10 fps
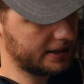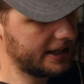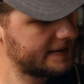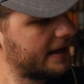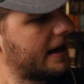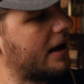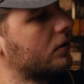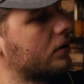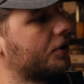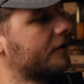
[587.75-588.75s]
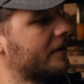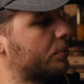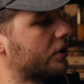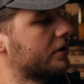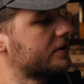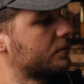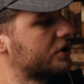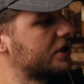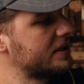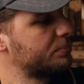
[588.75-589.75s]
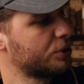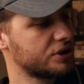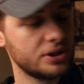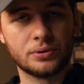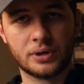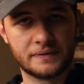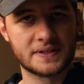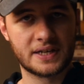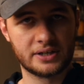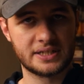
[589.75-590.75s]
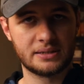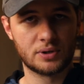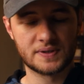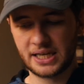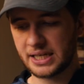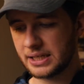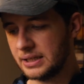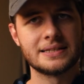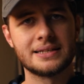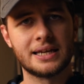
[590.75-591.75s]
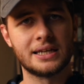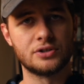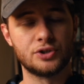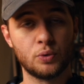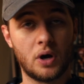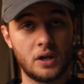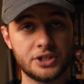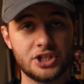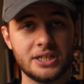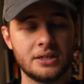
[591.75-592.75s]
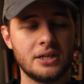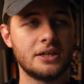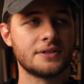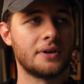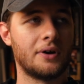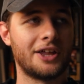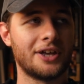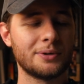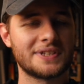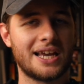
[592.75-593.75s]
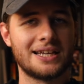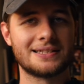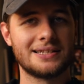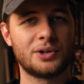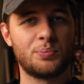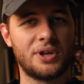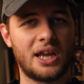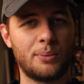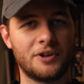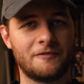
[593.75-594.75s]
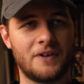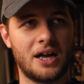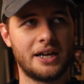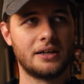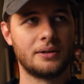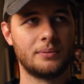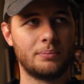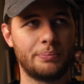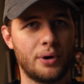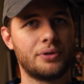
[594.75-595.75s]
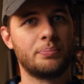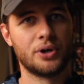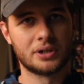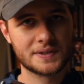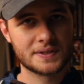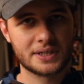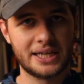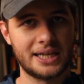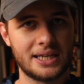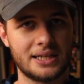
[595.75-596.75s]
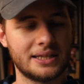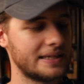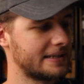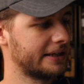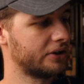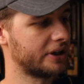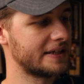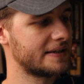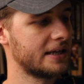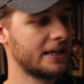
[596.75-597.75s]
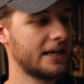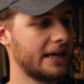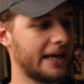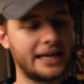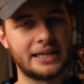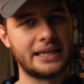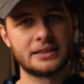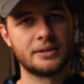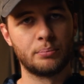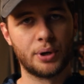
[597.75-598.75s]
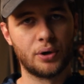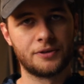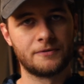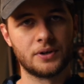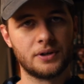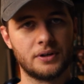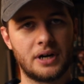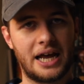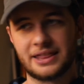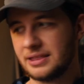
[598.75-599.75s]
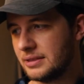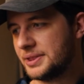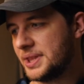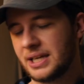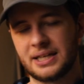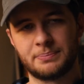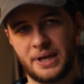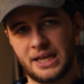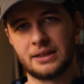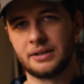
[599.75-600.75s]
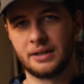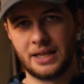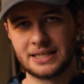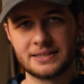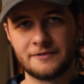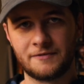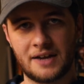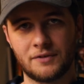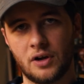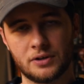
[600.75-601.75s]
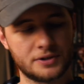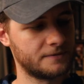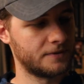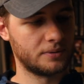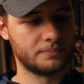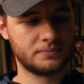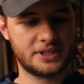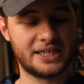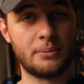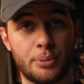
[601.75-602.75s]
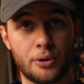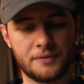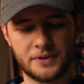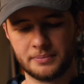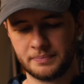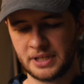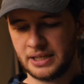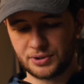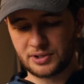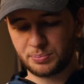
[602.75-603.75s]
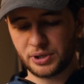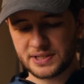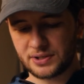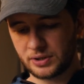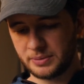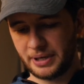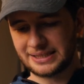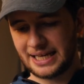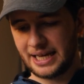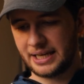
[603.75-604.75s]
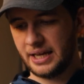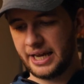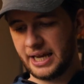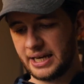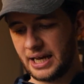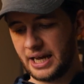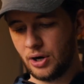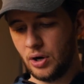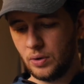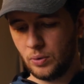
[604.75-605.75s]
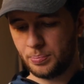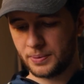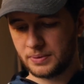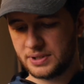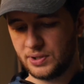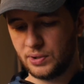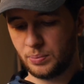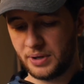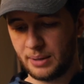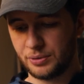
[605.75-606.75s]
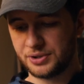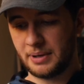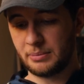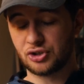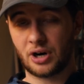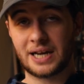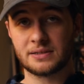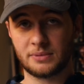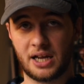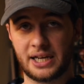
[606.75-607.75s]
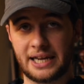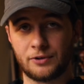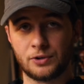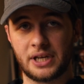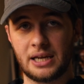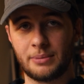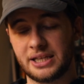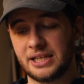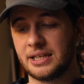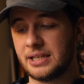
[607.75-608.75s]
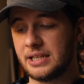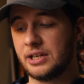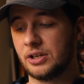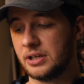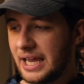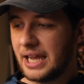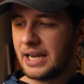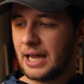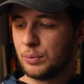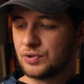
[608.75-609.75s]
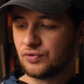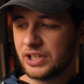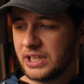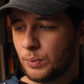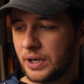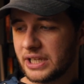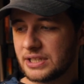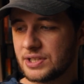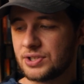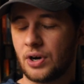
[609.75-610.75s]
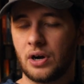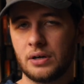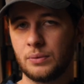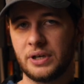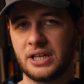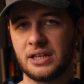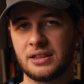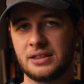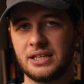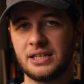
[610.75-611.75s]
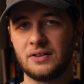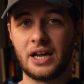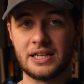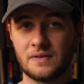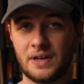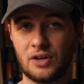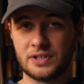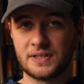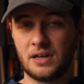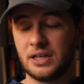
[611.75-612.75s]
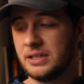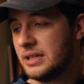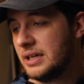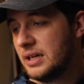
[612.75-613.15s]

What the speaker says: they set out Lord of Emperors, which is book 2 of the Sarantine Mosaic. This is a duology, so I thought it was kind of sick being able to find both books in this series and get them both for, I think I paid less than $5 to both of them. So I was pretty stoked about that, and I hope to be able to maybe try some Guy Gavriel Kay by the end of the year. And I was really wanting to start with the Lions of Al-Razan,